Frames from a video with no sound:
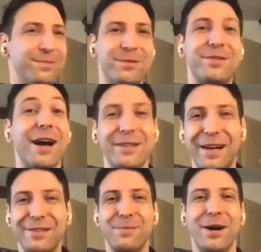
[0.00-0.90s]

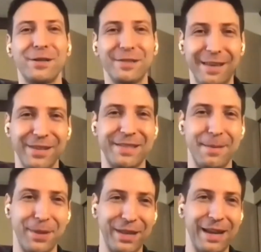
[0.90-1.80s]
stylized models give us the
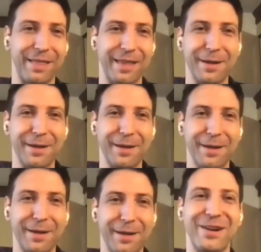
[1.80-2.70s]
ability to think
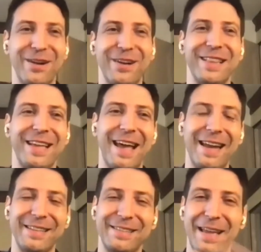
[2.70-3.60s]
about coherently,
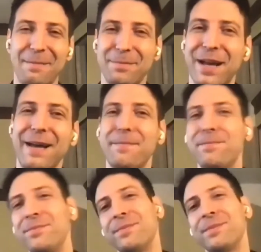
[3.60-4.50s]
and at the same
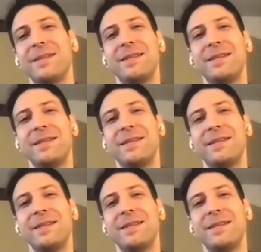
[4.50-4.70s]
time